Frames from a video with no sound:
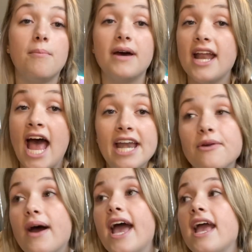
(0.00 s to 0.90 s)
But
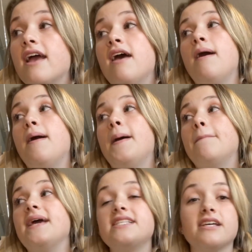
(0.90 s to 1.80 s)
anyway,
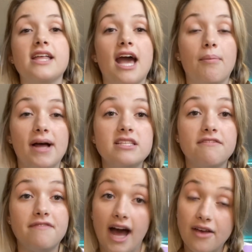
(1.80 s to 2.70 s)
basically, I applied to
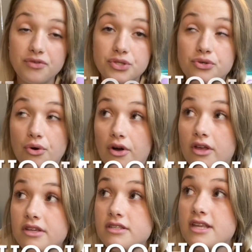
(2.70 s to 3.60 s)
5
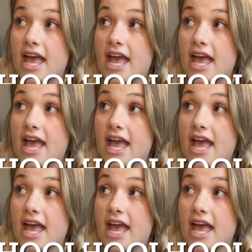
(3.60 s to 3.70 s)
schools,